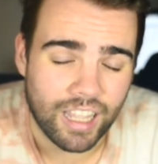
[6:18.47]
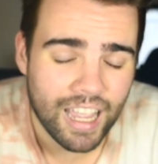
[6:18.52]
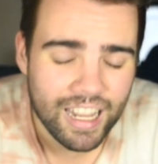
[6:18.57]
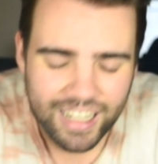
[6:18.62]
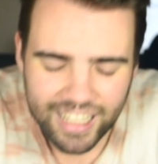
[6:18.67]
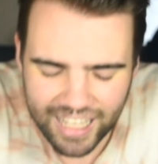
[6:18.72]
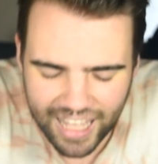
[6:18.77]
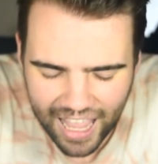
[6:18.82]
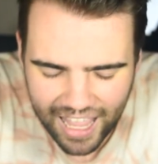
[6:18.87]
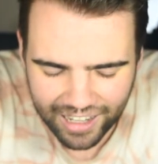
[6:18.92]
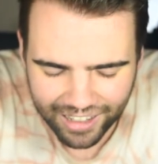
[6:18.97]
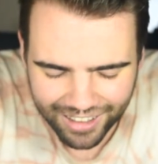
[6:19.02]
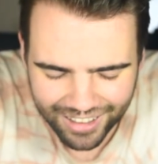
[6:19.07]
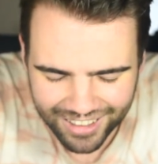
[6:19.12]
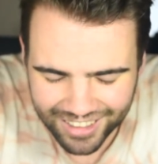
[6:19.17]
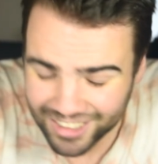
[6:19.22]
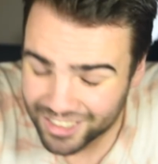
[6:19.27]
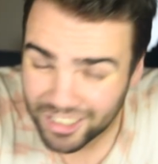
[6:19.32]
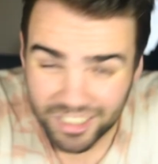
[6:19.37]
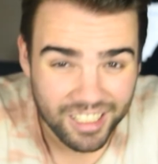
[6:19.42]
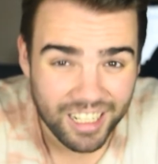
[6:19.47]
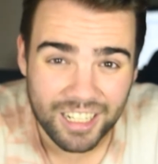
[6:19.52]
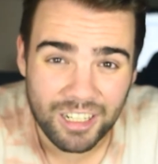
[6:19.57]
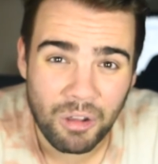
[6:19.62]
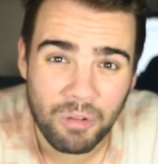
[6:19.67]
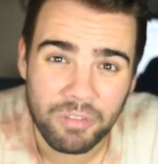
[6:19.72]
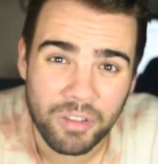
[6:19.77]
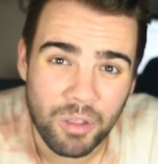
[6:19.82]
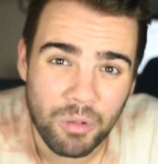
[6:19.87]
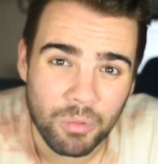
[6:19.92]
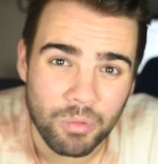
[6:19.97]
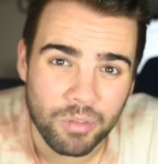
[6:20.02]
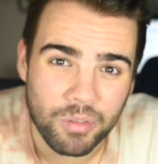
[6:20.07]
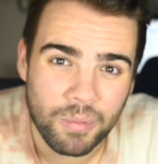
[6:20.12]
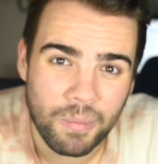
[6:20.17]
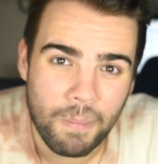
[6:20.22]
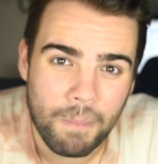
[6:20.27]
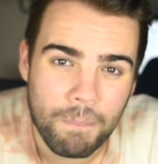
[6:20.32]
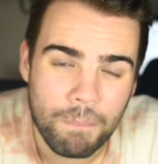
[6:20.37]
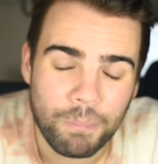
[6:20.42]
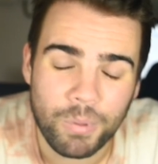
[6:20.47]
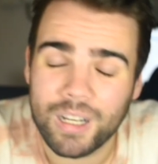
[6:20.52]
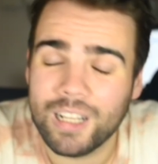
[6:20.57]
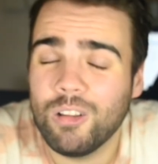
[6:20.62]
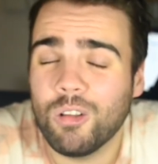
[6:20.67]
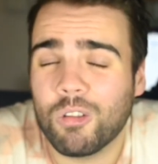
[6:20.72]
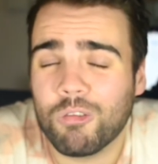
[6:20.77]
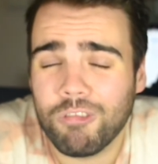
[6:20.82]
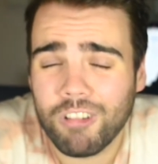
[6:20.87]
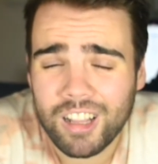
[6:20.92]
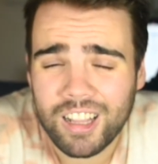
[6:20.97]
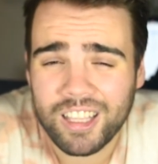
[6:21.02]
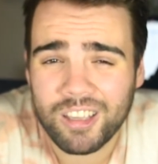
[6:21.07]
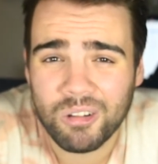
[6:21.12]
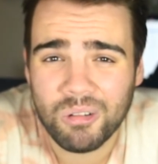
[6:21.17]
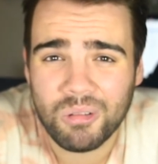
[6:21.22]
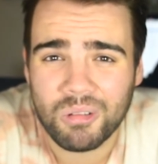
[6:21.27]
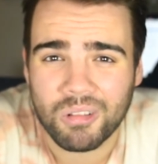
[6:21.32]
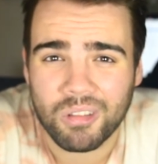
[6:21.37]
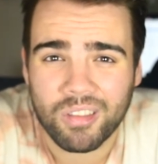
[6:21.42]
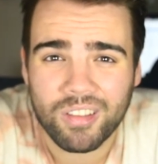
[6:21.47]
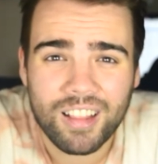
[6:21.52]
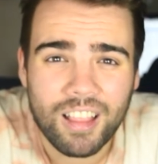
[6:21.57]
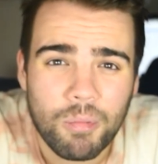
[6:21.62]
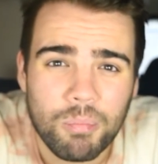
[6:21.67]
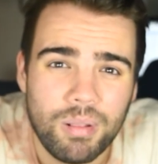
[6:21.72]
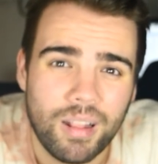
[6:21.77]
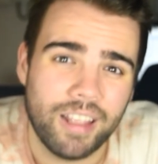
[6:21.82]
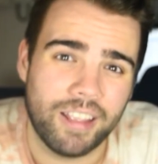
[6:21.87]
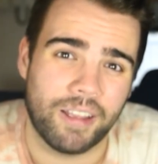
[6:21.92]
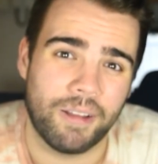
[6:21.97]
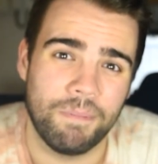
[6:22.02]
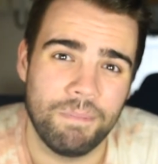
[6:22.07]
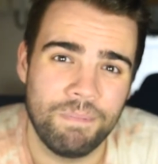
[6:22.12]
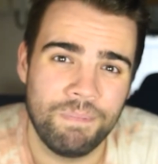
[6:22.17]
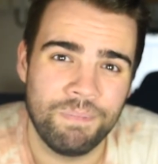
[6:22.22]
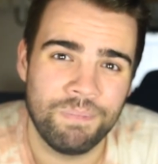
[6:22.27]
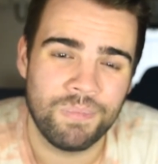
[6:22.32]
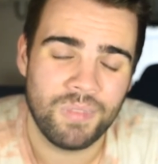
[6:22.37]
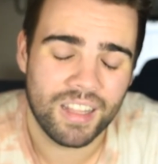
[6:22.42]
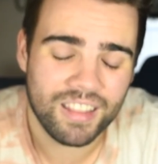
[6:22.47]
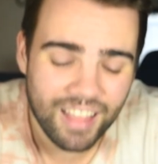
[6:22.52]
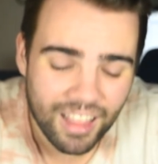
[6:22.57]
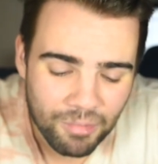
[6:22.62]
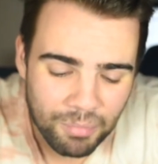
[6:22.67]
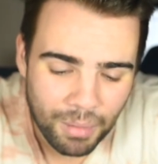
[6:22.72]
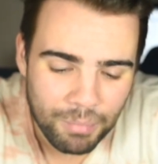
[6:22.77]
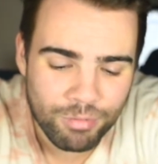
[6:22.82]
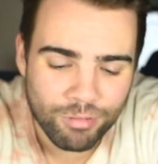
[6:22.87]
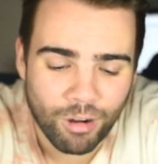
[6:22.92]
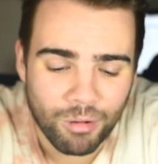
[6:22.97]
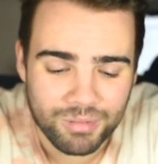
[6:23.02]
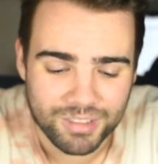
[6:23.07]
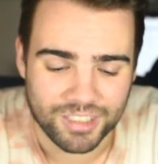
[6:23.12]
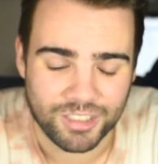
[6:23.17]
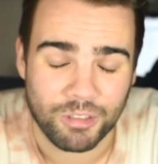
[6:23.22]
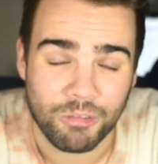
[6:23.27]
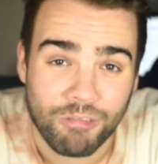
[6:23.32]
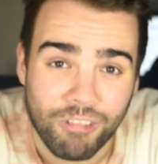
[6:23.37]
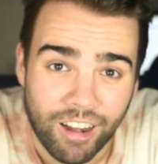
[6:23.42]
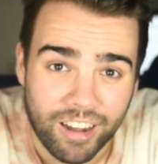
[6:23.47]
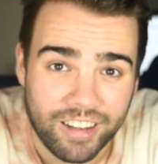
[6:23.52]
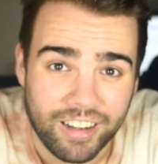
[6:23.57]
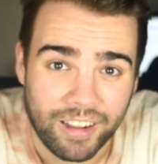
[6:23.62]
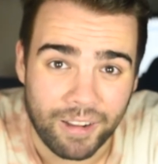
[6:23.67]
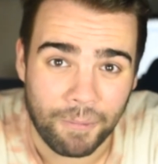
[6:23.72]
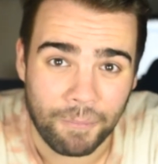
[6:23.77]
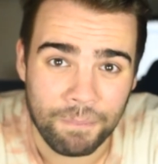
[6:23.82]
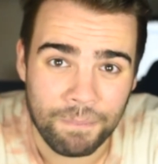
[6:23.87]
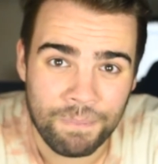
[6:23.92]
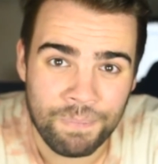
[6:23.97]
And again, it's going to get no views, but it looks really cool, so let's play it. And that's my promise to you right now.